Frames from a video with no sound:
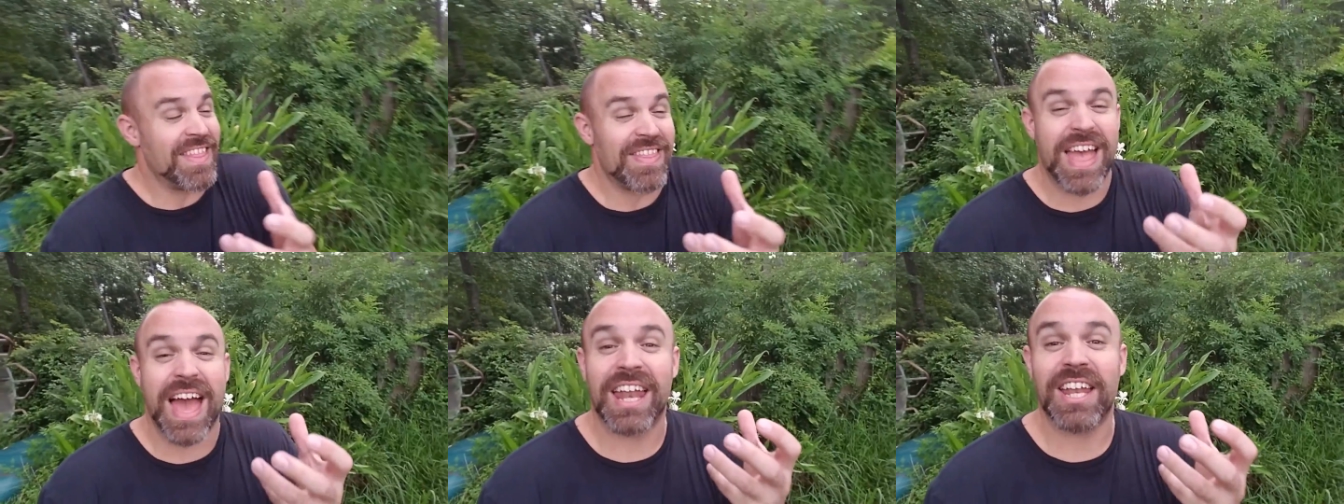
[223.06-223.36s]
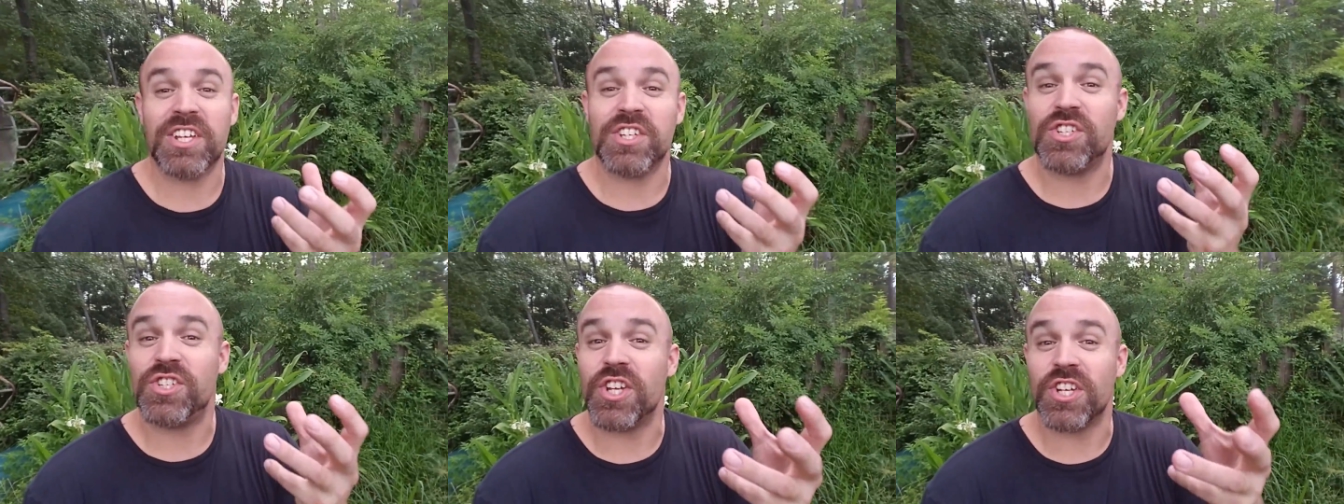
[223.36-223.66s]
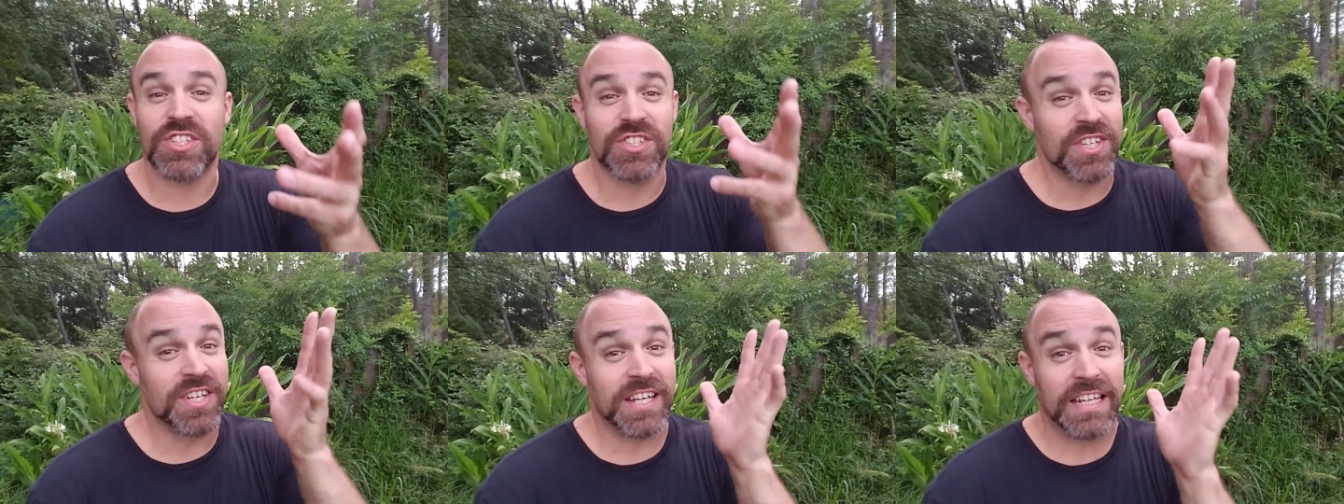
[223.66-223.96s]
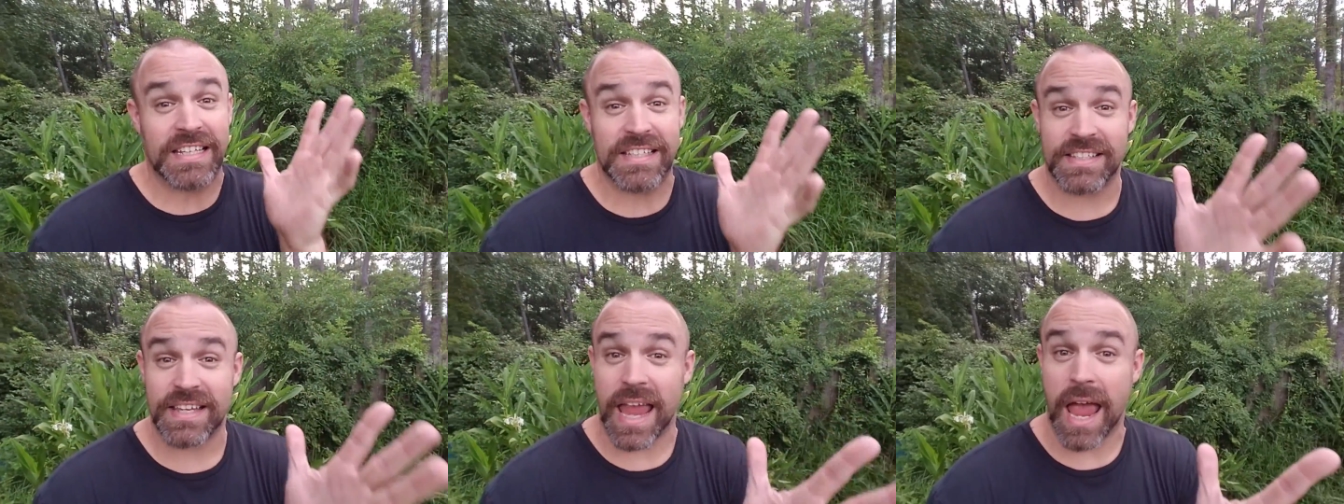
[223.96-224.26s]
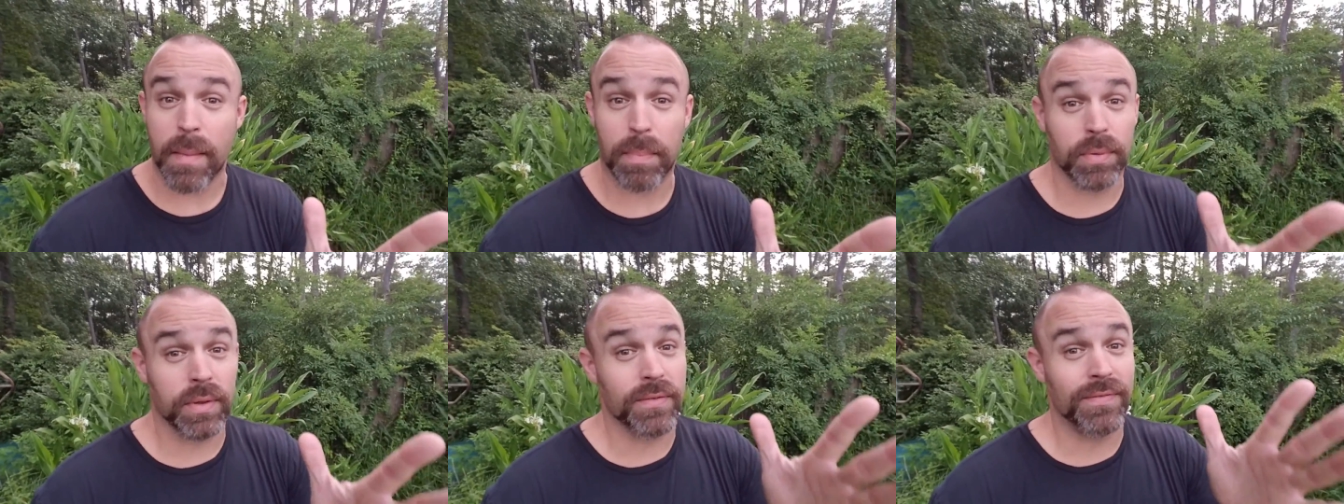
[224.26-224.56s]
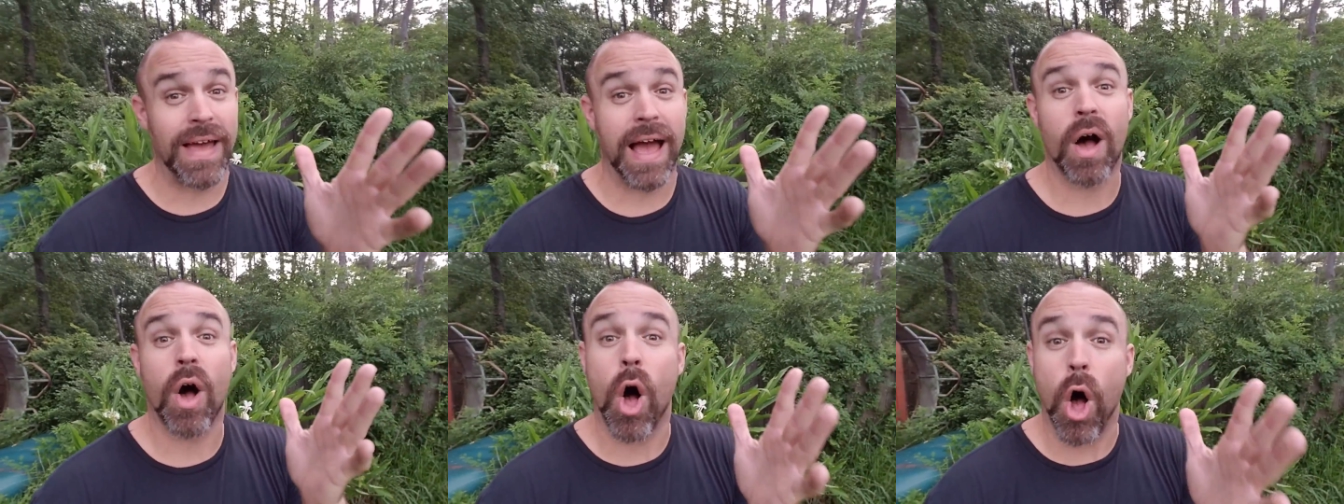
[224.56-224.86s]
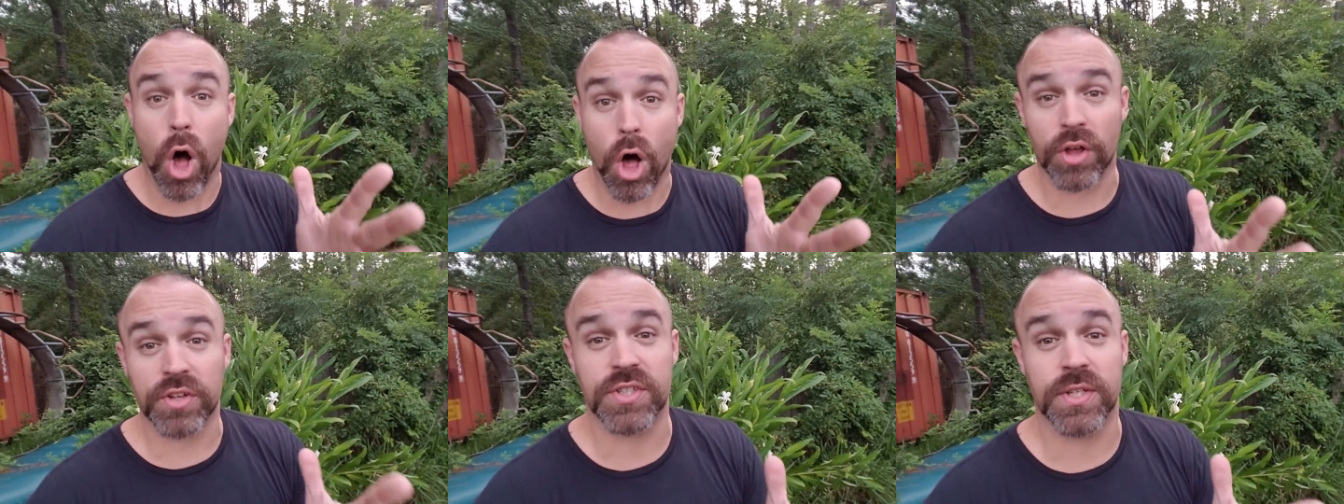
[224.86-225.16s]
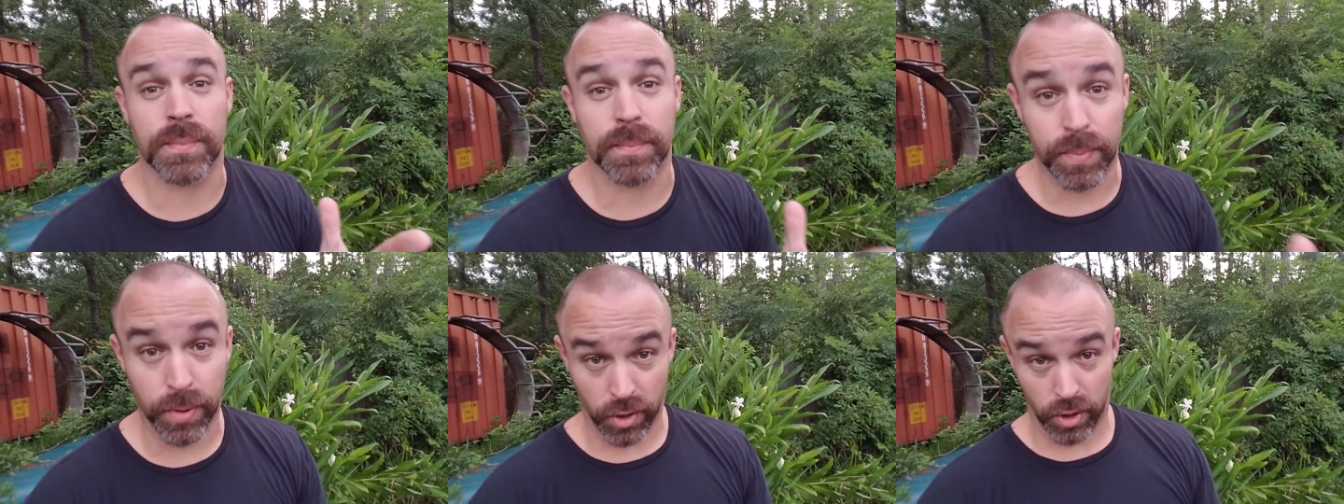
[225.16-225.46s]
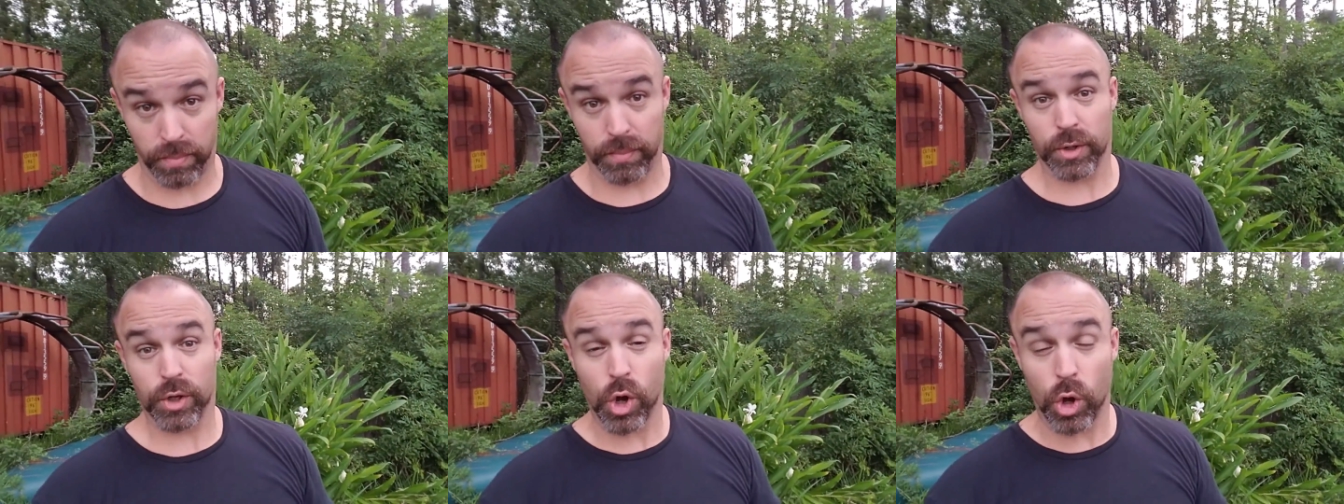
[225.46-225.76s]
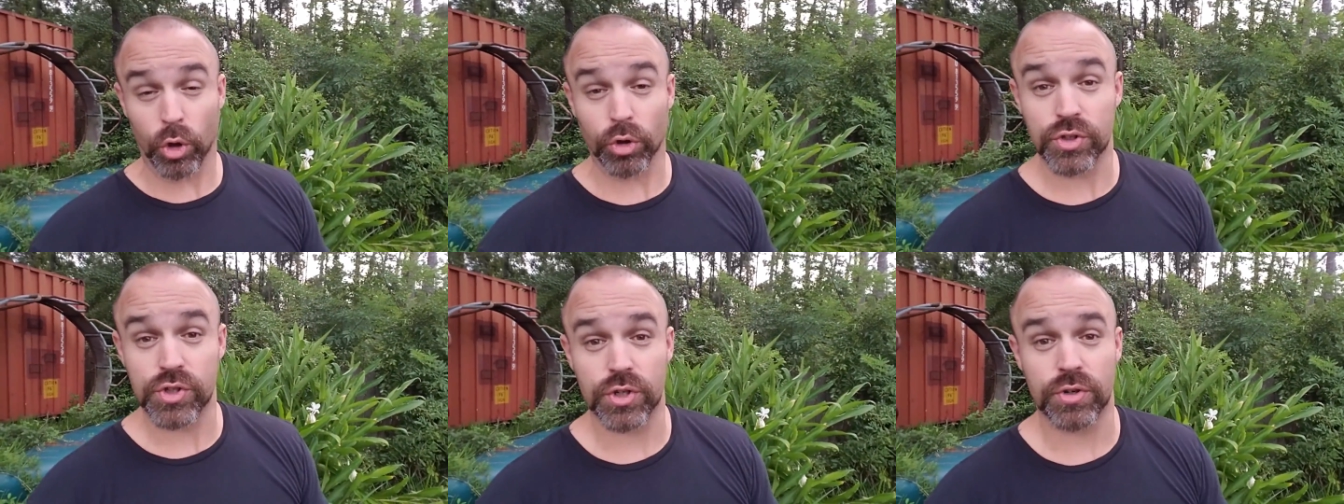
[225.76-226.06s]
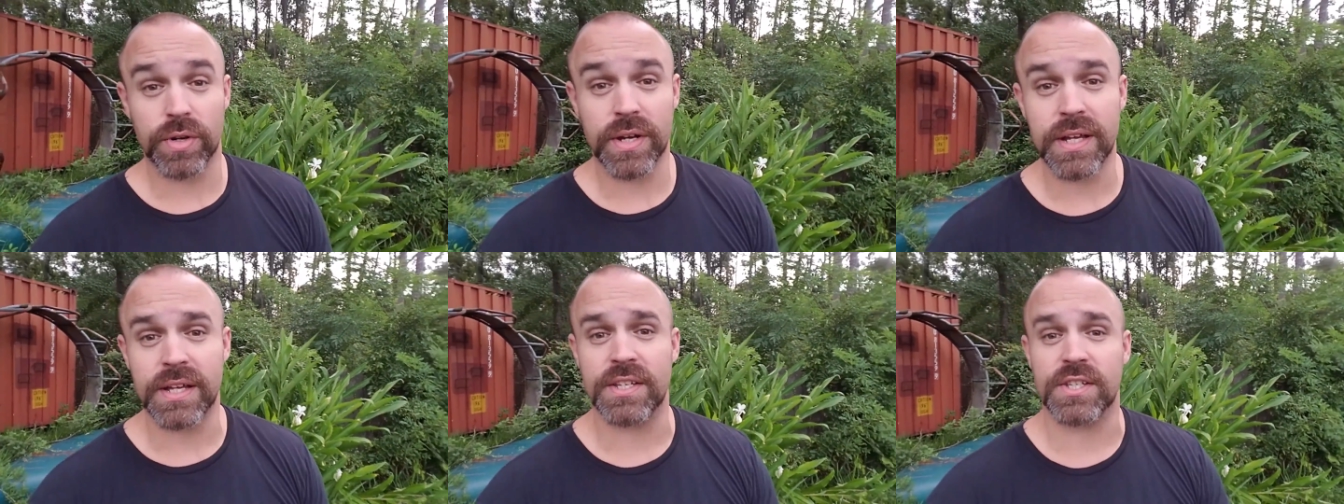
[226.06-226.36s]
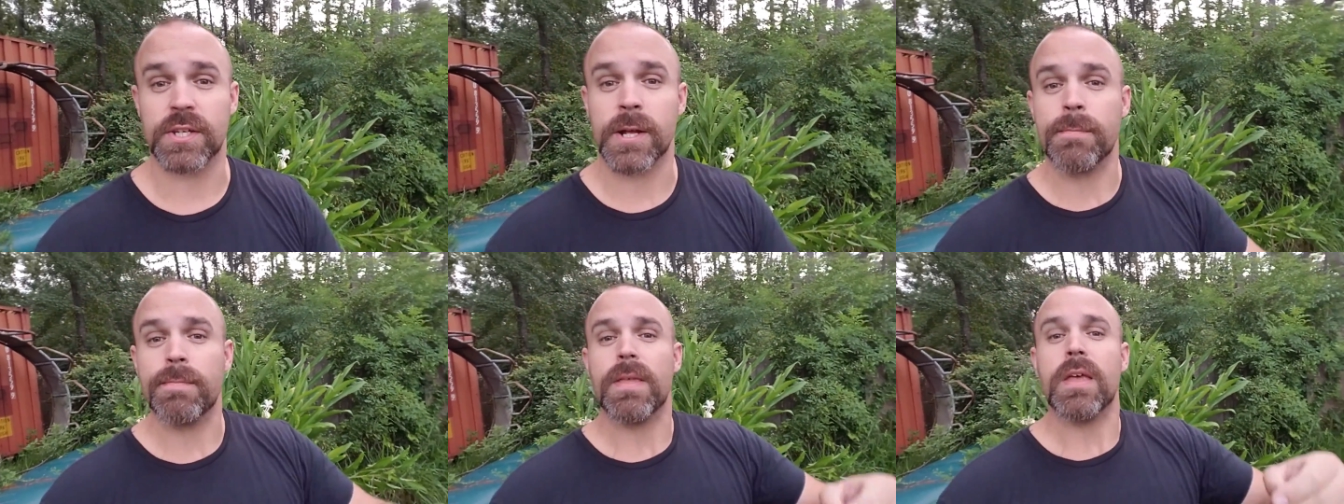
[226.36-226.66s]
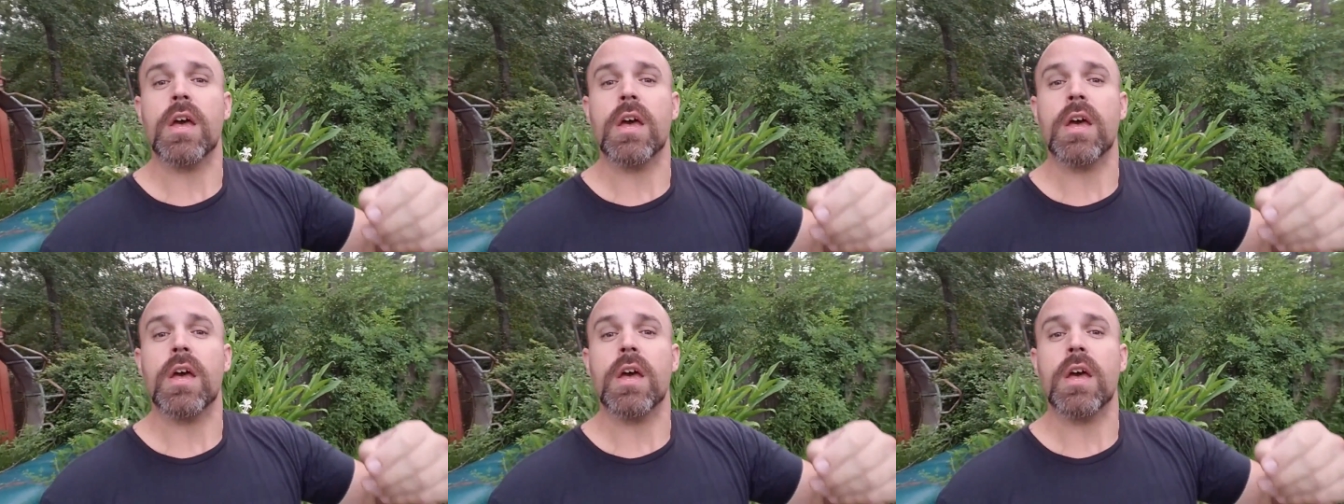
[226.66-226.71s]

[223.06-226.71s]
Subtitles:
And that is just an example of how awesome permaculture is.